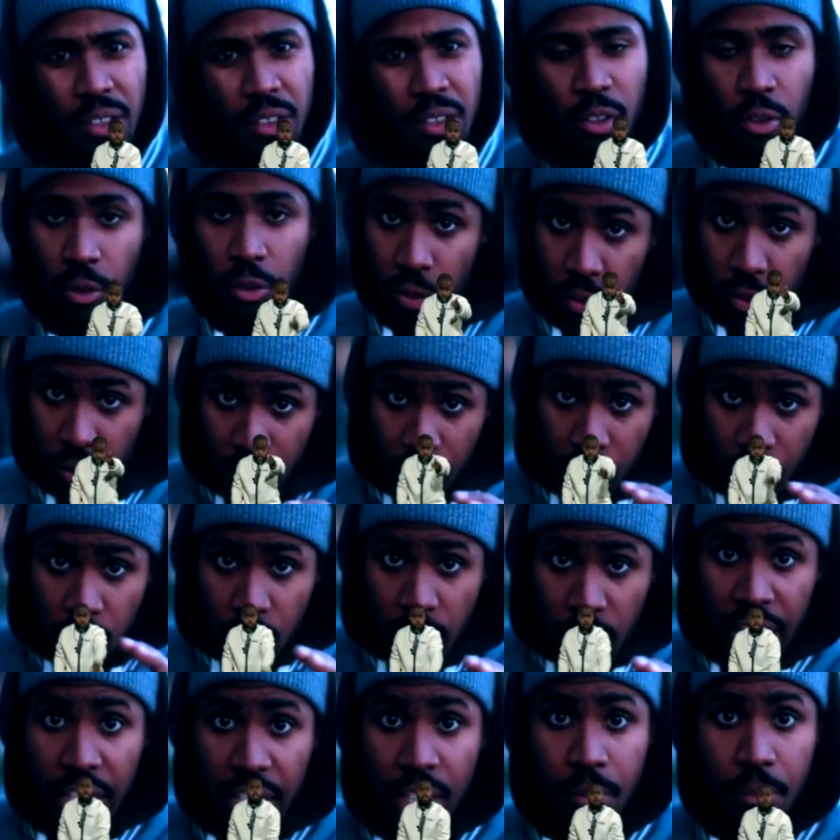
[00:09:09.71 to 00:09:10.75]
Do you think you
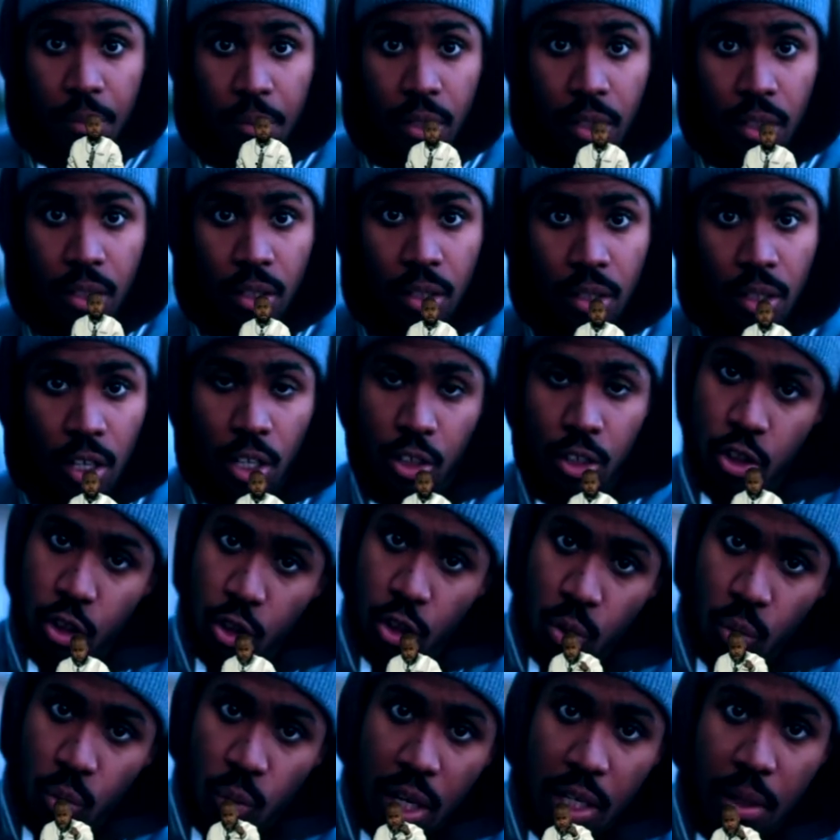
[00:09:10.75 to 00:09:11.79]
need him? Or do
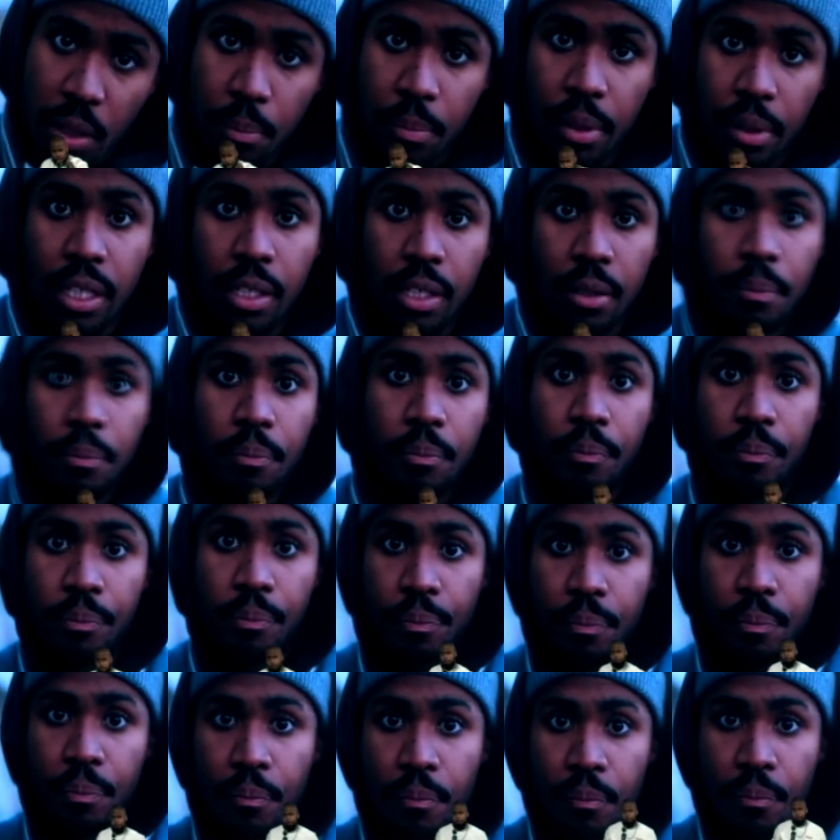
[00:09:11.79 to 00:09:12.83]
you wanna be him?
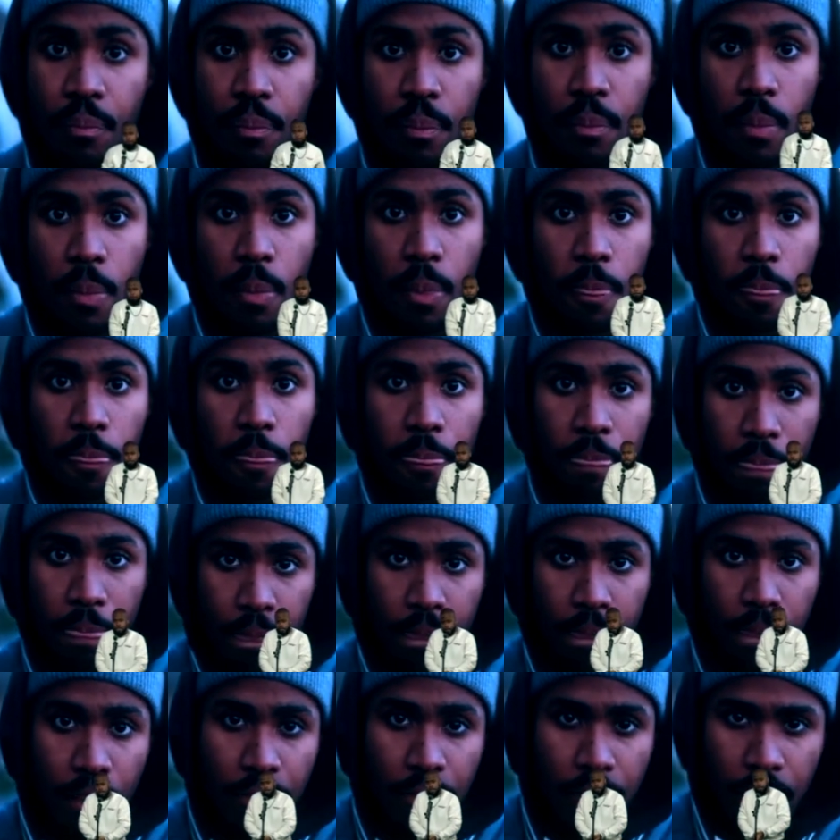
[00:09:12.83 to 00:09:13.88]

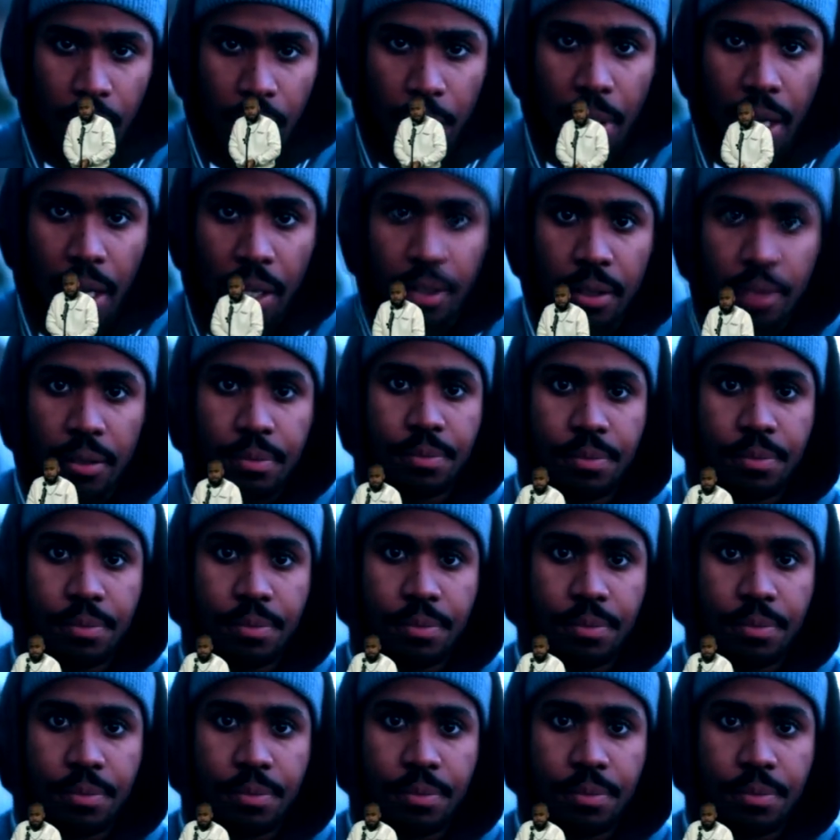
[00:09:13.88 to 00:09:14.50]
Think about it.